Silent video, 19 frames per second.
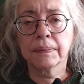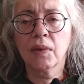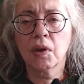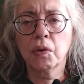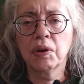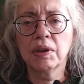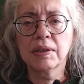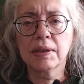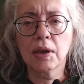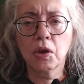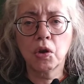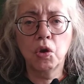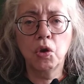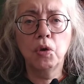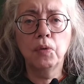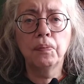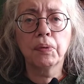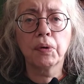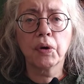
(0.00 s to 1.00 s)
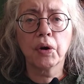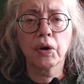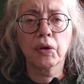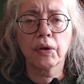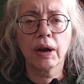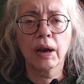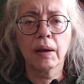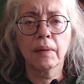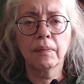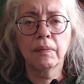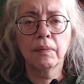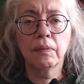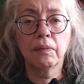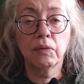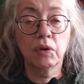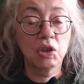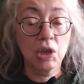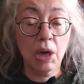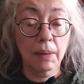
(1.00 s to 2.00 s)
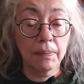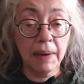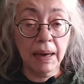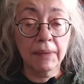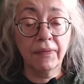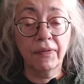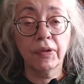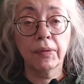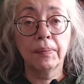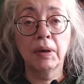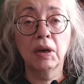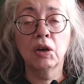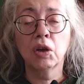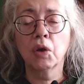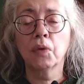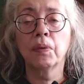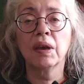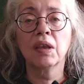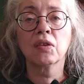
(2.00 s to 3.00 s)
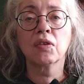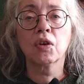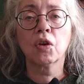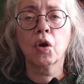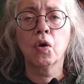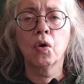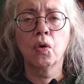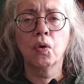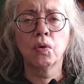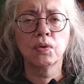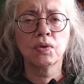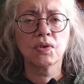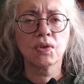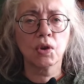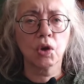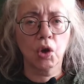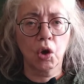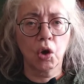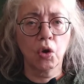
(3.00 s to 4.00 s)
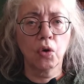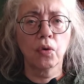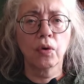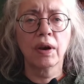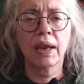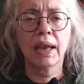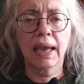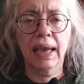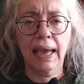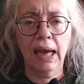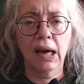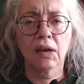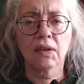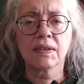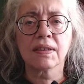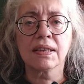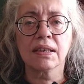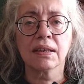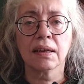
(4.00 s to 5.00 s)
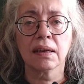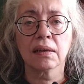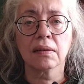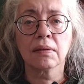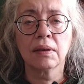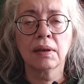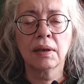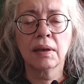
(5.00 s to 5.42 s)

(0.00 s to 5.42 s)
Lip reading: There is a new program, which I'm unfamiliar with, called Security Counselor,